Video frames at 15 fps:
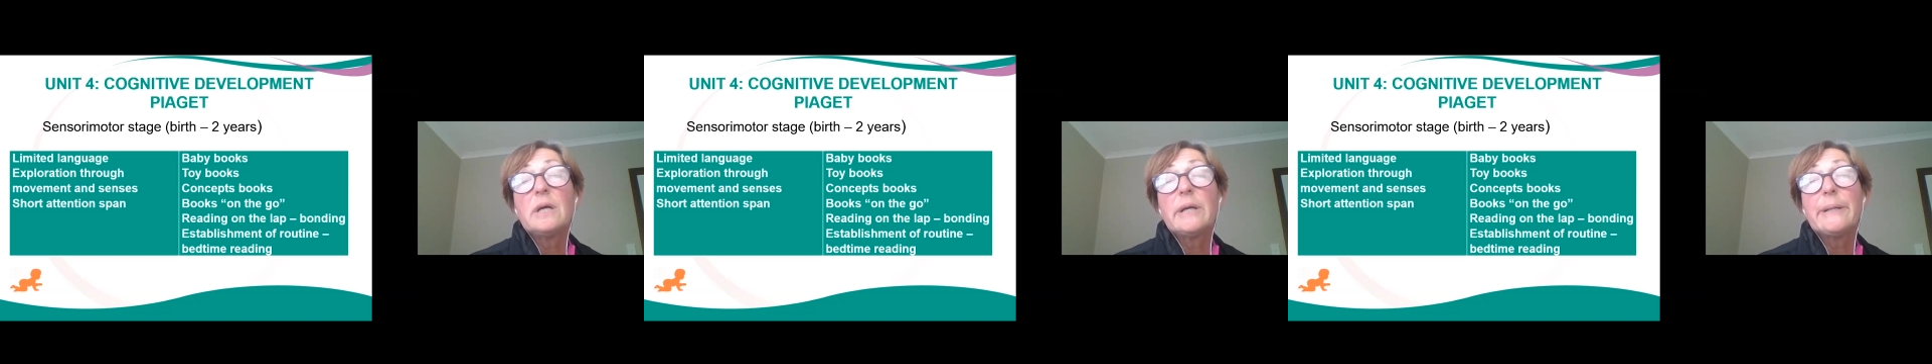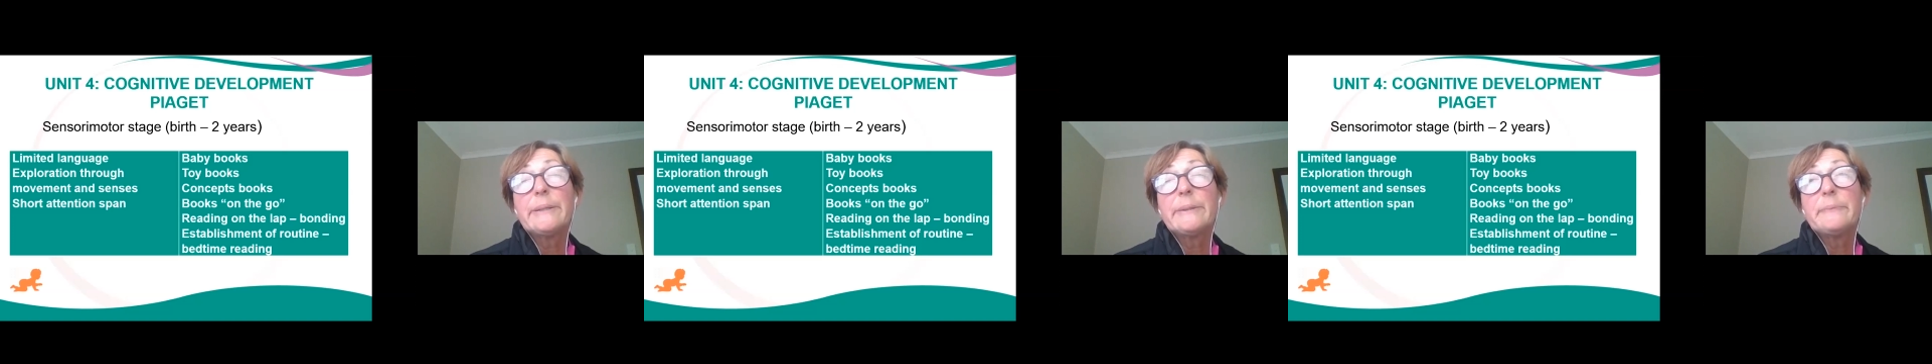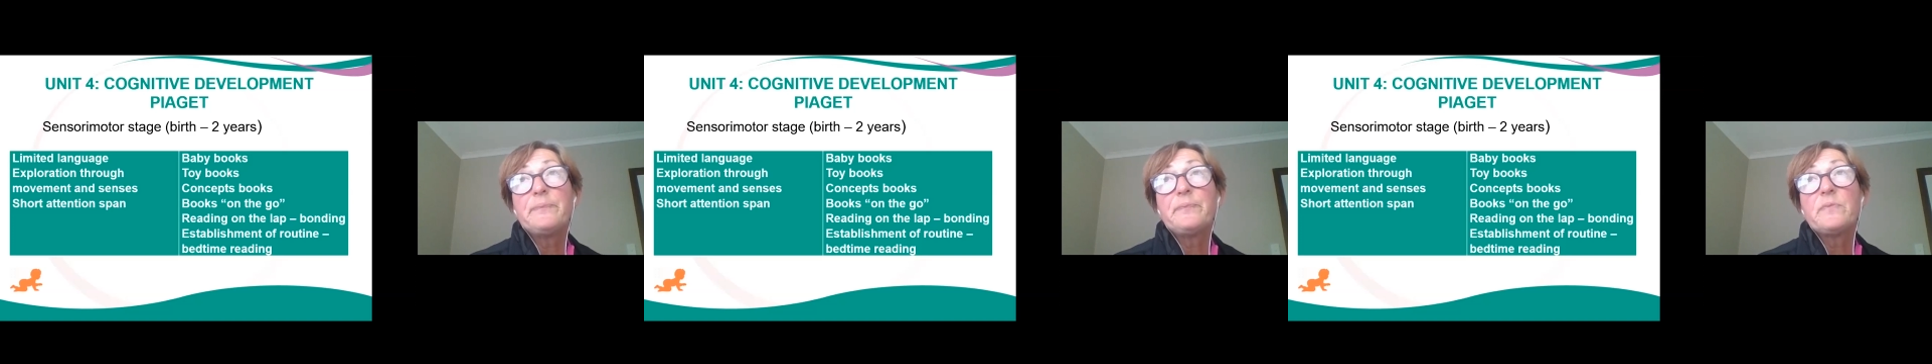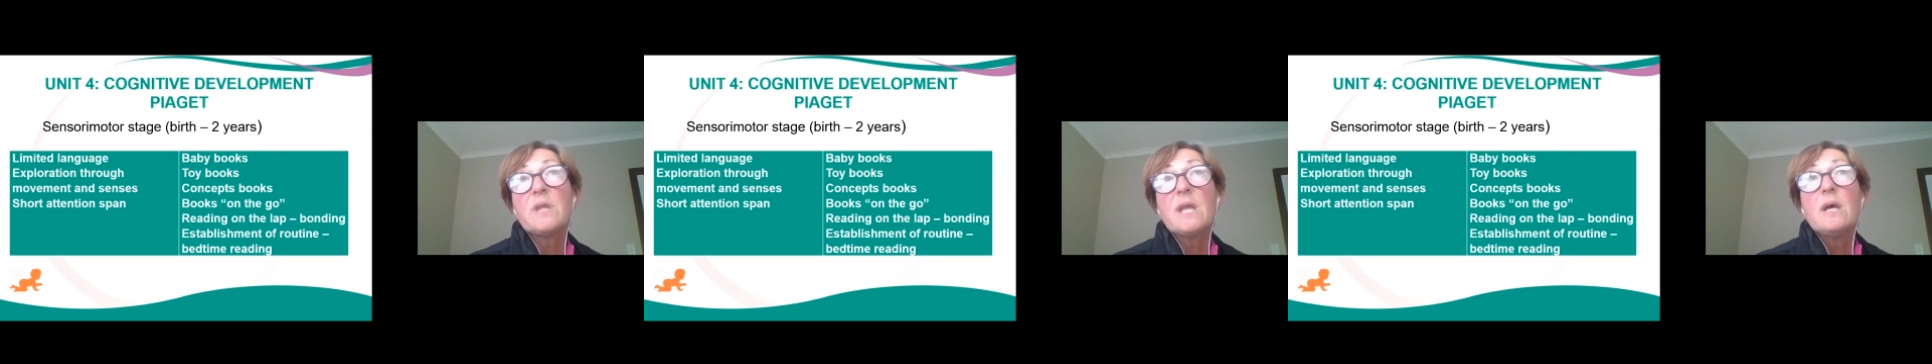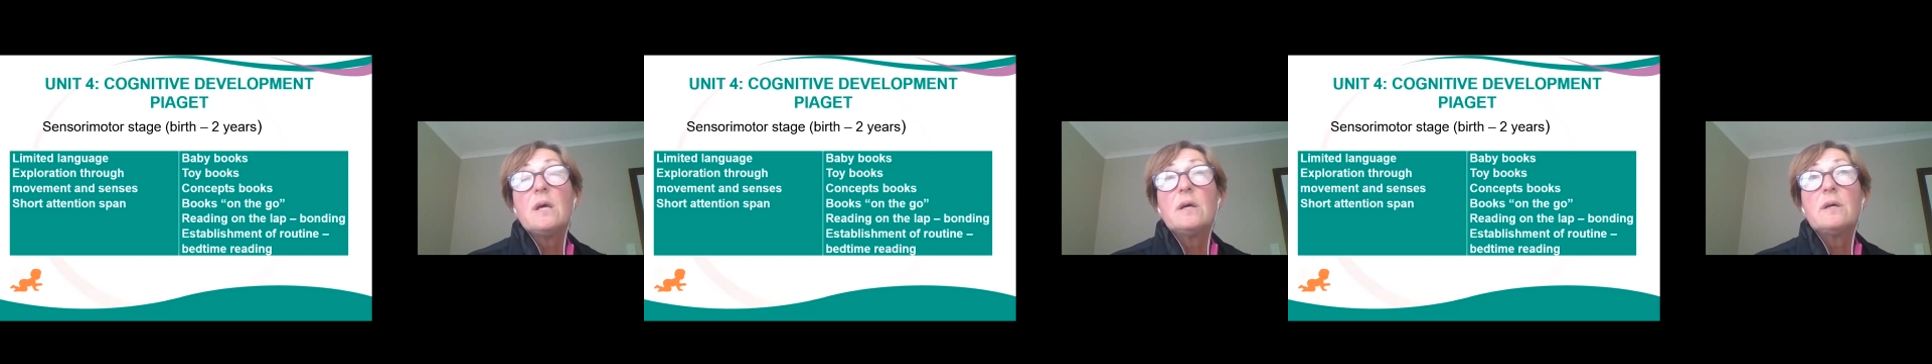
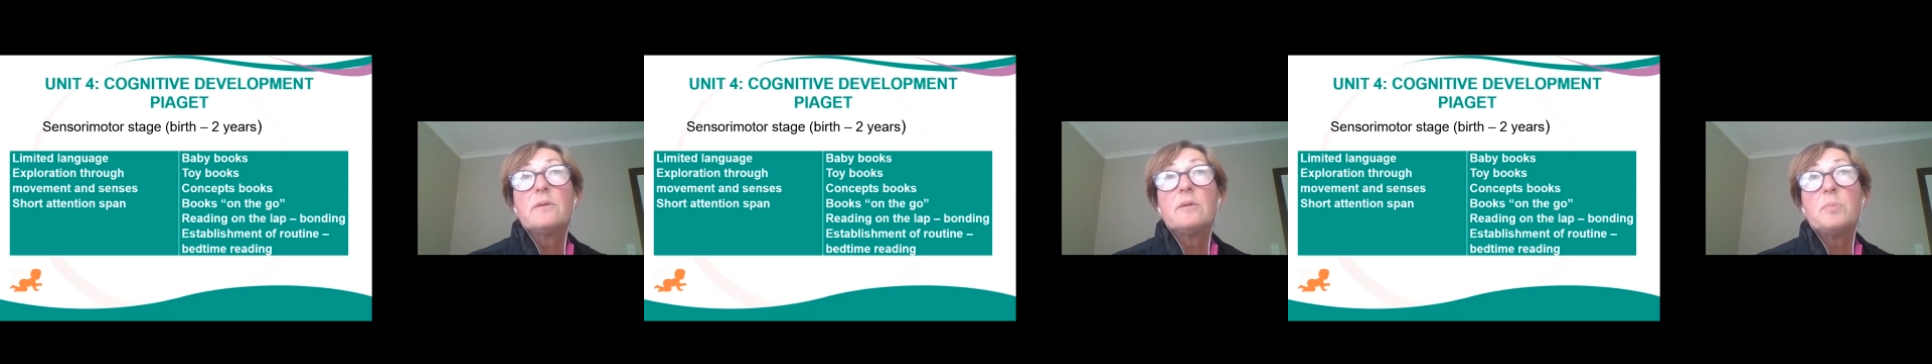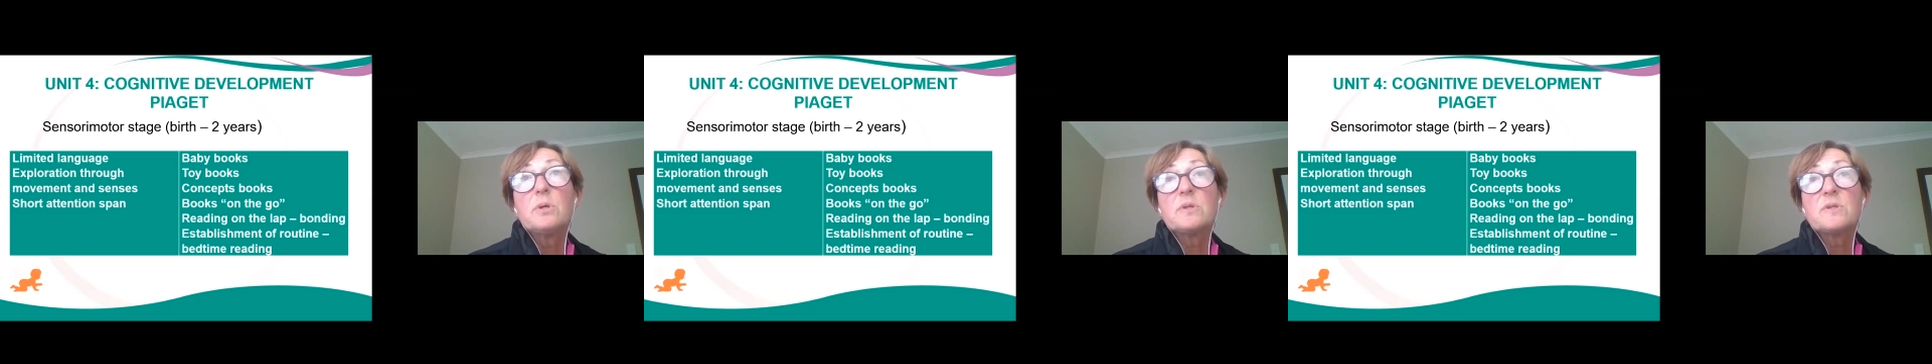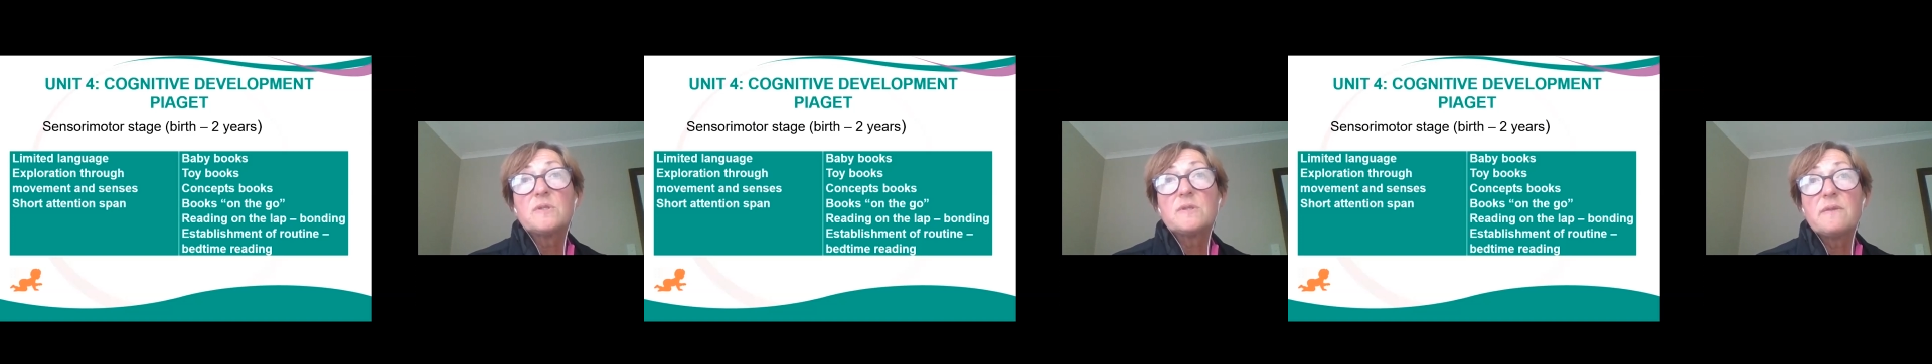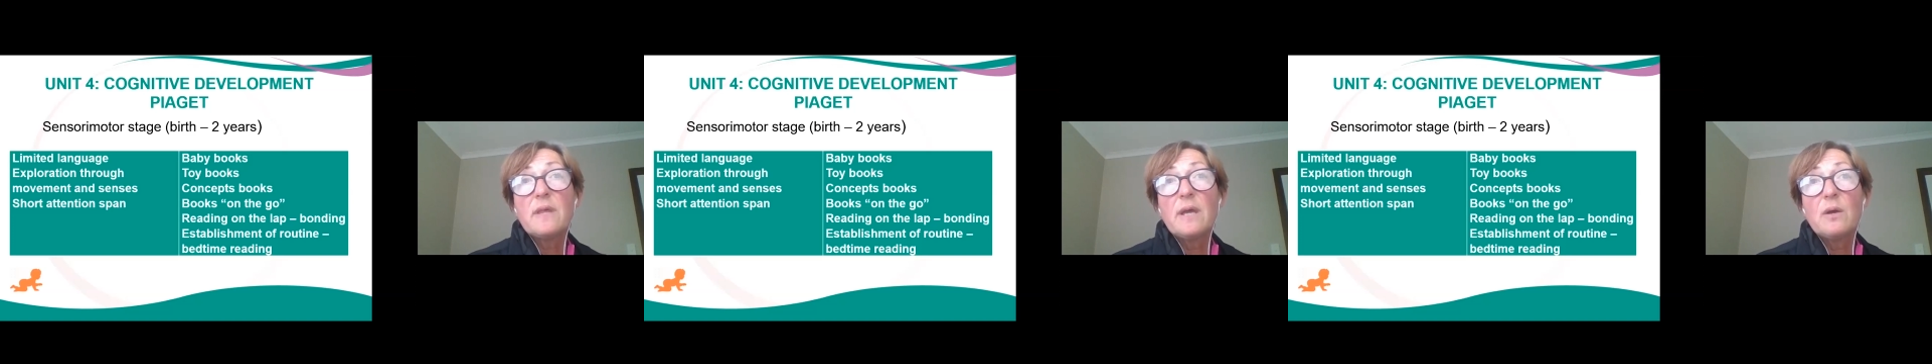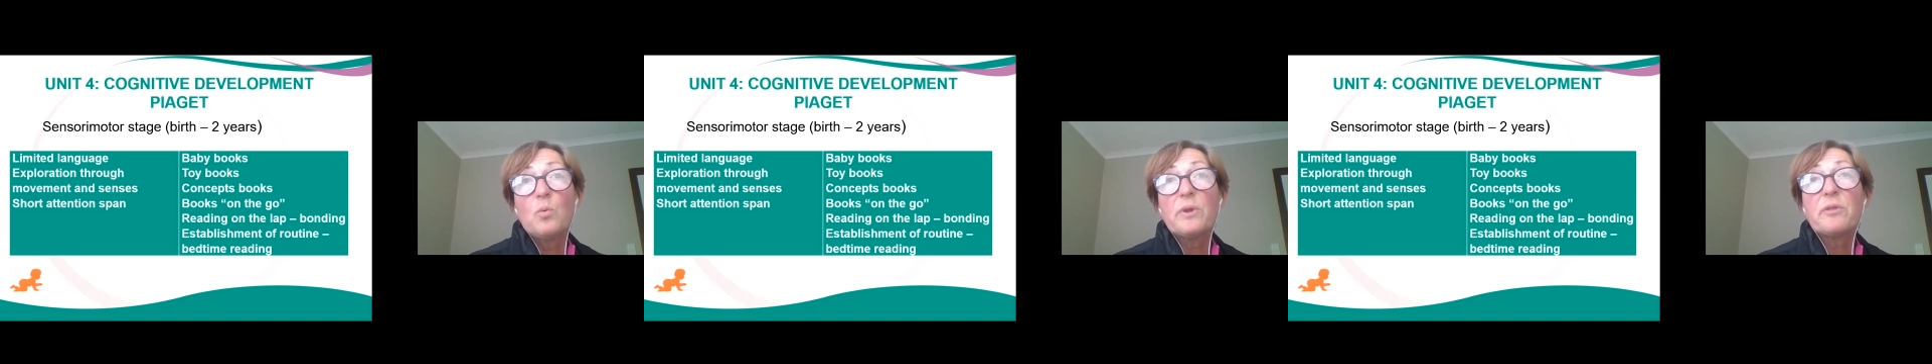the books
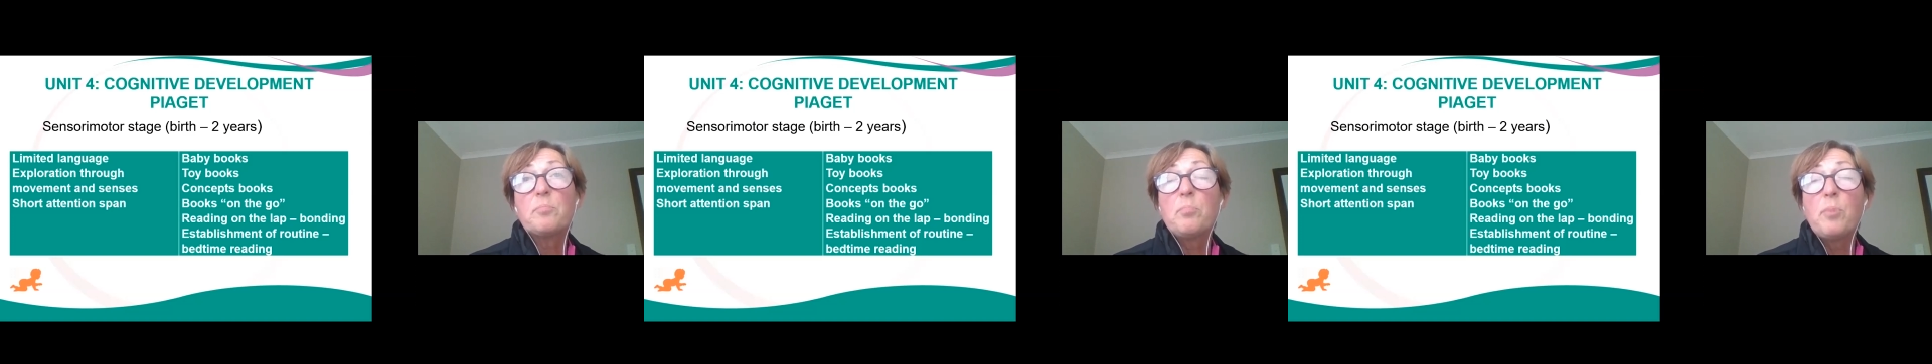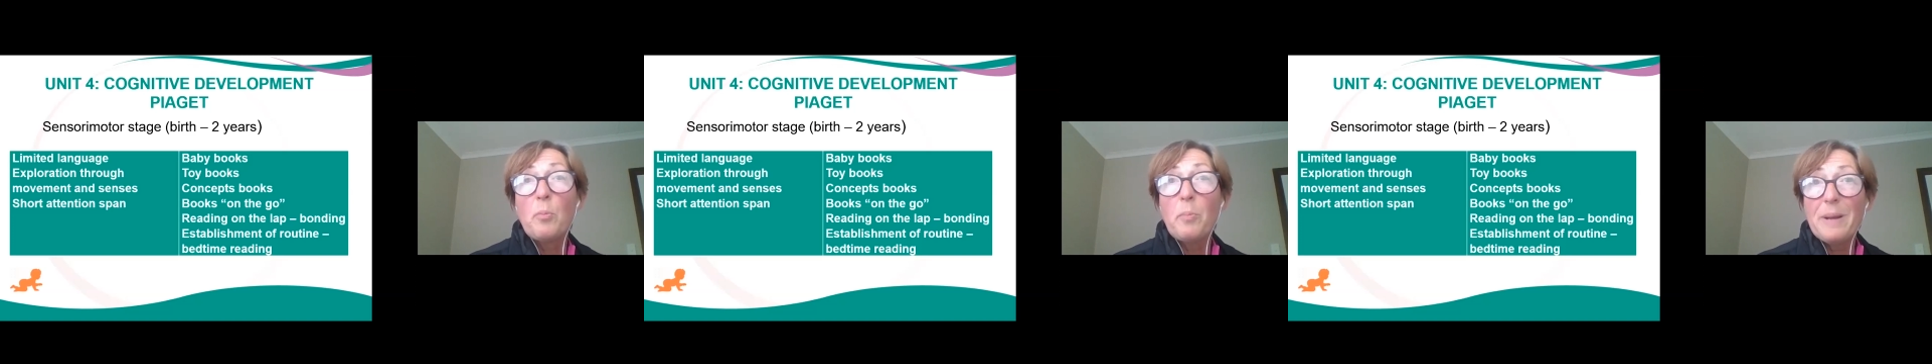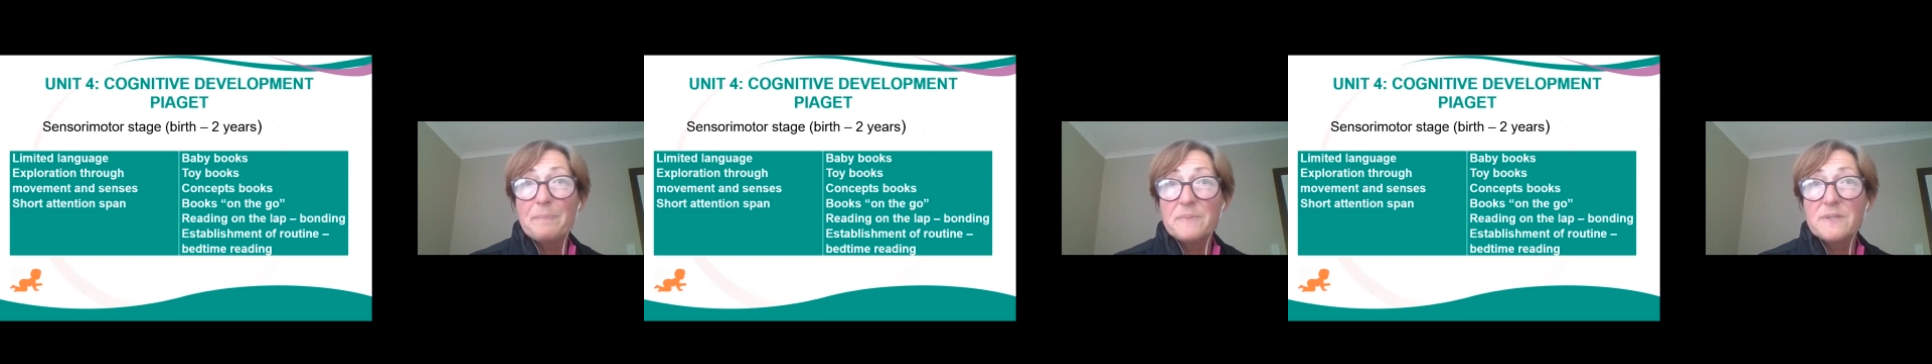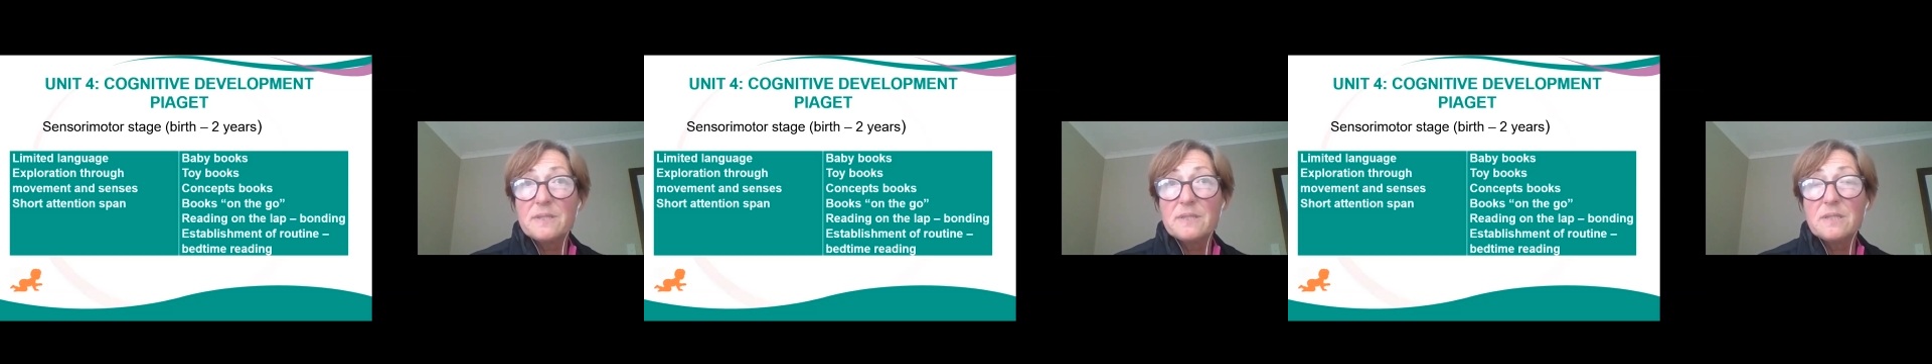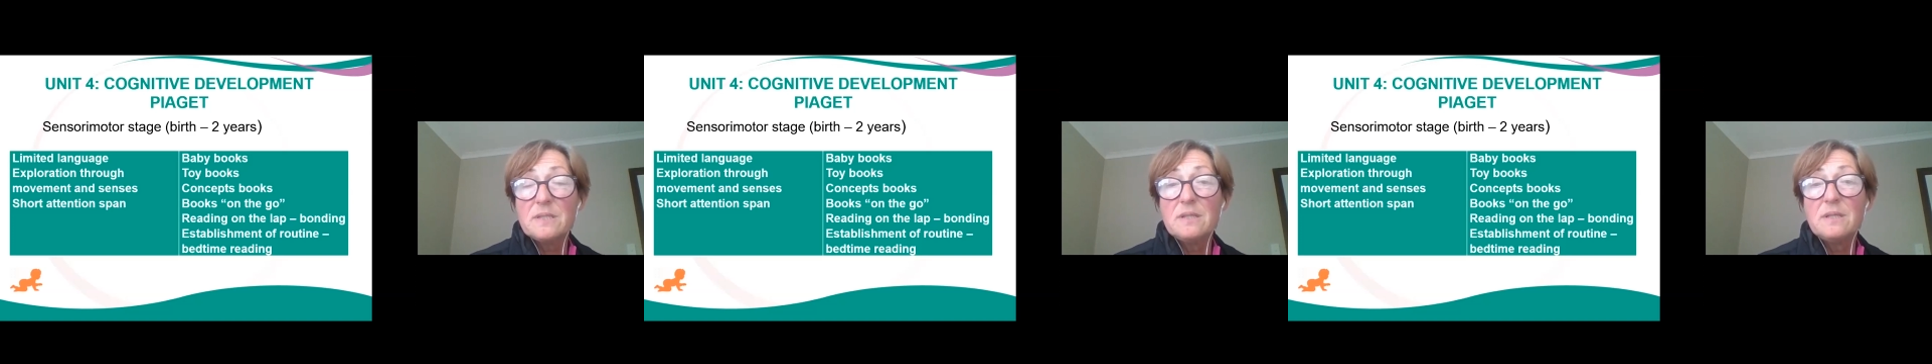that with pop-ups